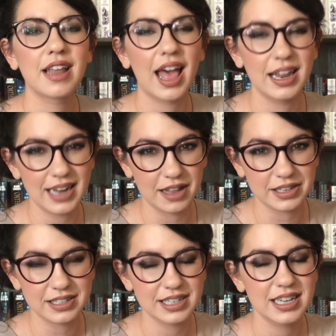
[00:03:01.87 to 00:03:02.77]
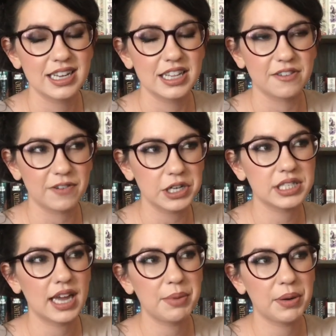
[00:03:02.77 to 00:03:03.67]
and Elend. The first
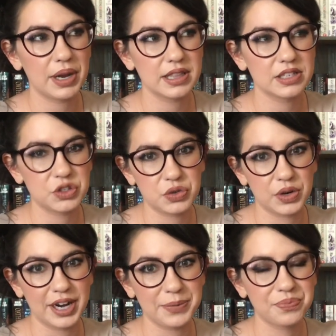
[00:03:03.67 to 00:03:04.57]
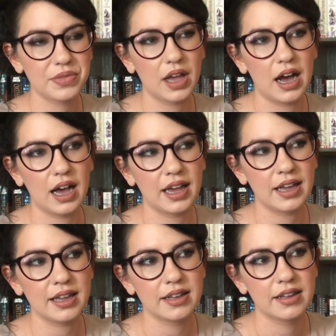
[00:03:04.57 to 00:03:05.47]
time I read this story,
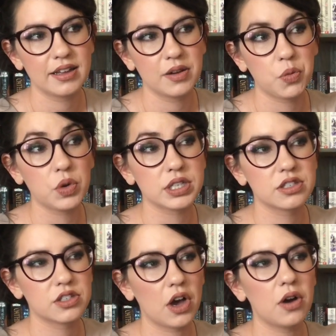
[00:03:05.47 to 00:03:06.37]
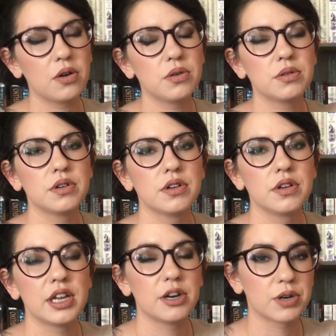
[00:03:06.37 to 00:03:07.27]
I was so
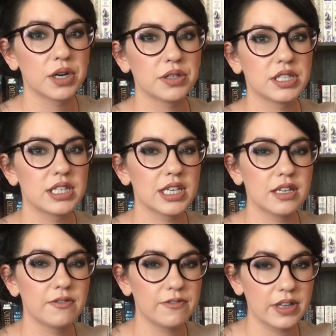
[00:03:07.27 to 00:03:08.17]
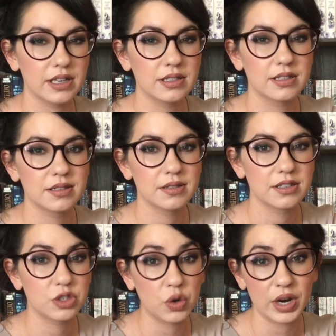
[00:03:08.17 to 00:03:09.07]
engrossed in Vin's
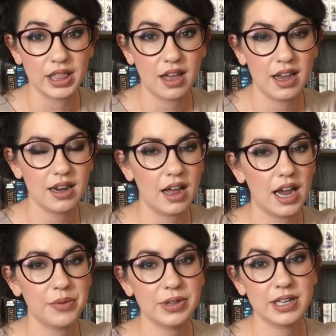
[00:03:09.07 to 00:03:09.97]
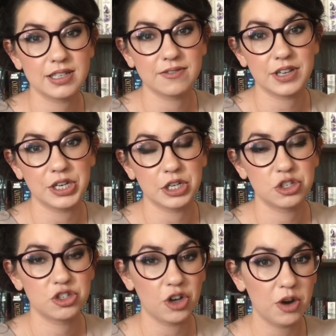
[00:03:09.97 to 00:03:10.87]
storyline. I relate to Vin
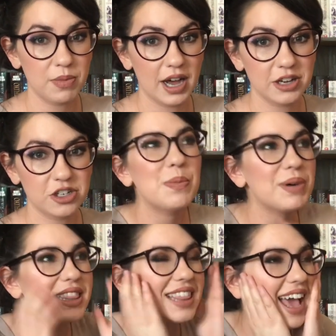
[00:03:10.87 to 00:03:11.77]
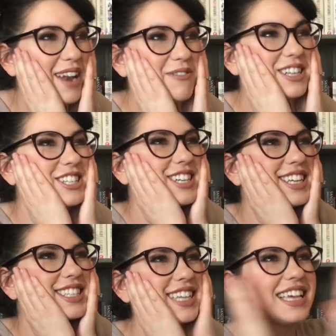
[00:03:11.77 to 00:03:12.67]
so much. But then when she
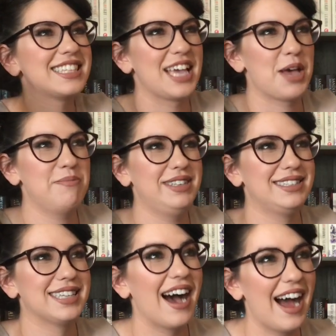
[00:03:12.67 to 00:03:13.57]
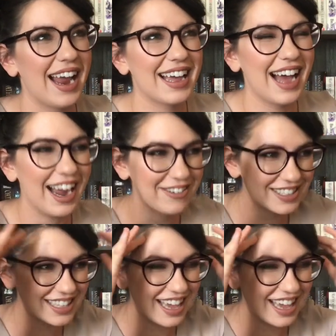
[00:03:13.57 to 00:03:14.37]
sees him die, I was